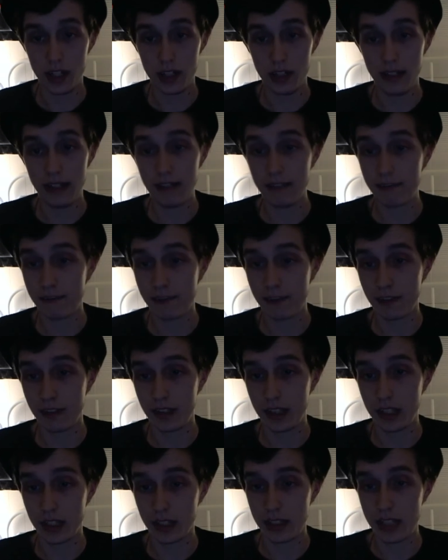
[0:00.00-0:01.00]
If
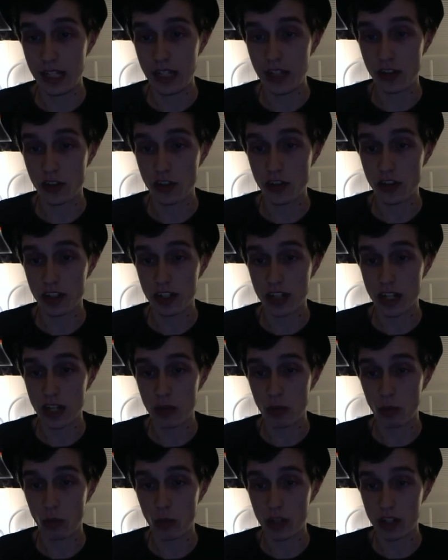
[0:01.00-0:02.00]
the teacher does
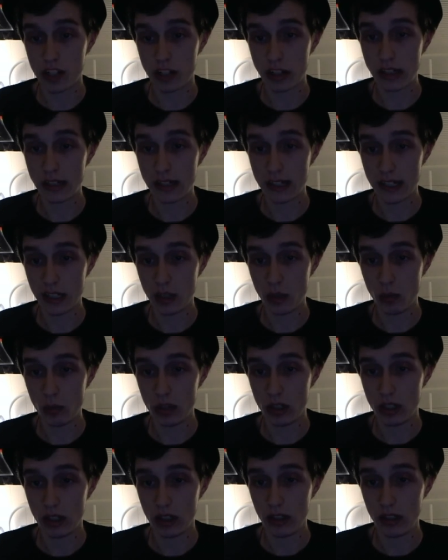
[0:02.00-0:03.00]
not want to continue,
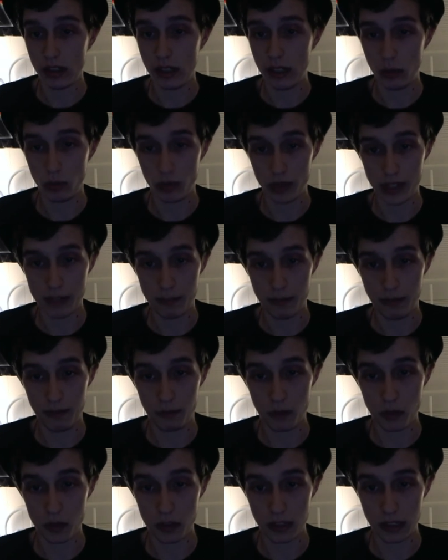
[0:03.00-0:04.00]
he will not be
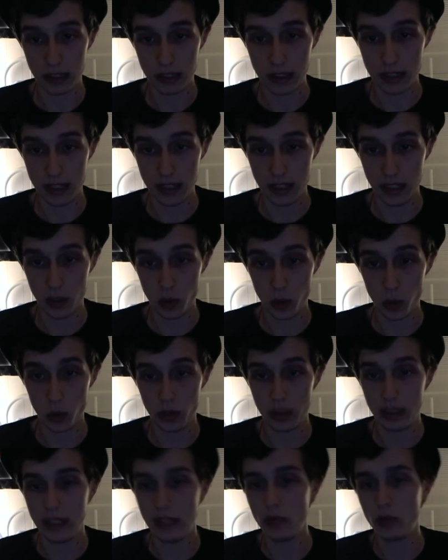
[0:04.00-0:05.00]
forced to continue.
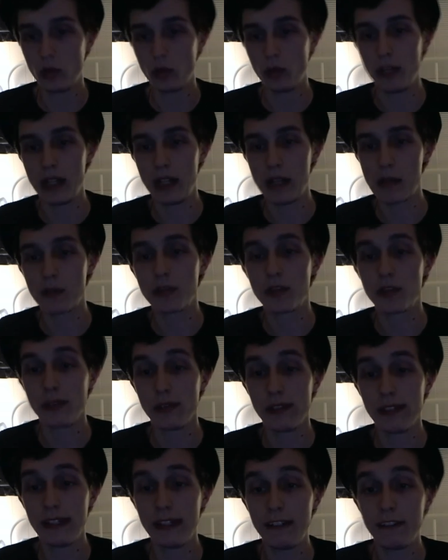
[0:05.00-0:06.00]
He will be able to
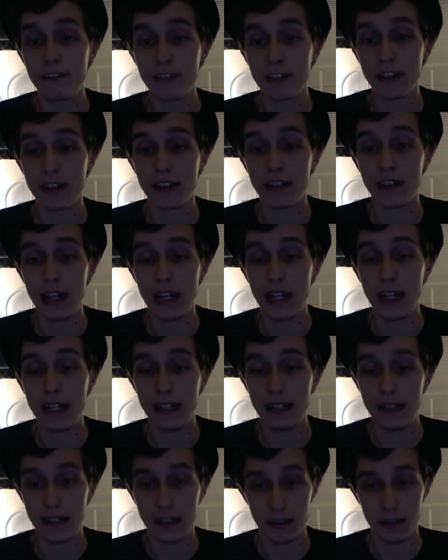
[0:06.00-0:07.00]
leave
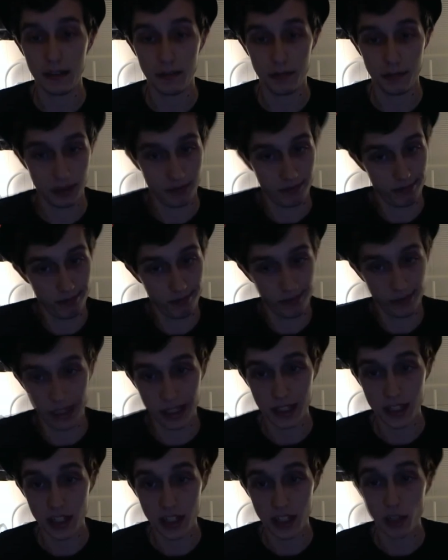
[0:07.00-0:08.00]
and
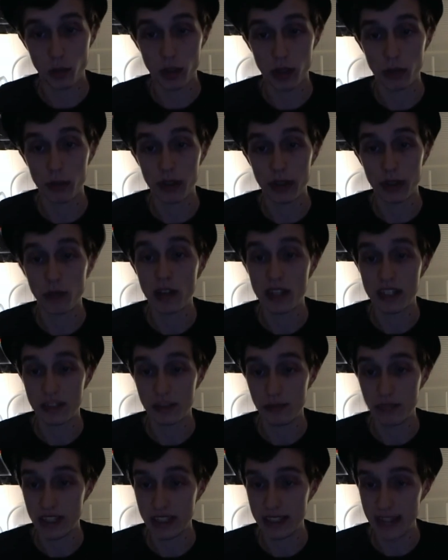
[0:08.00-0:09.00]
continue on with the rest
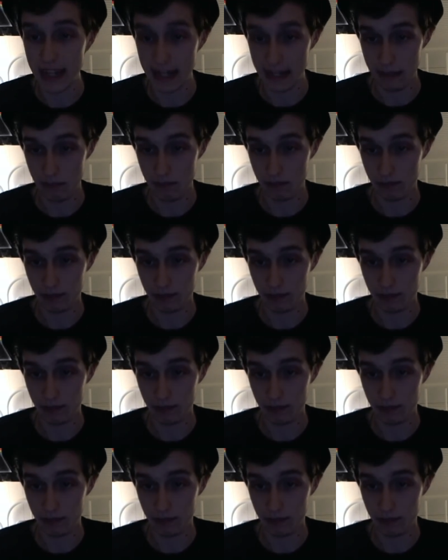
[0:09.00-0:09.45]
of his day.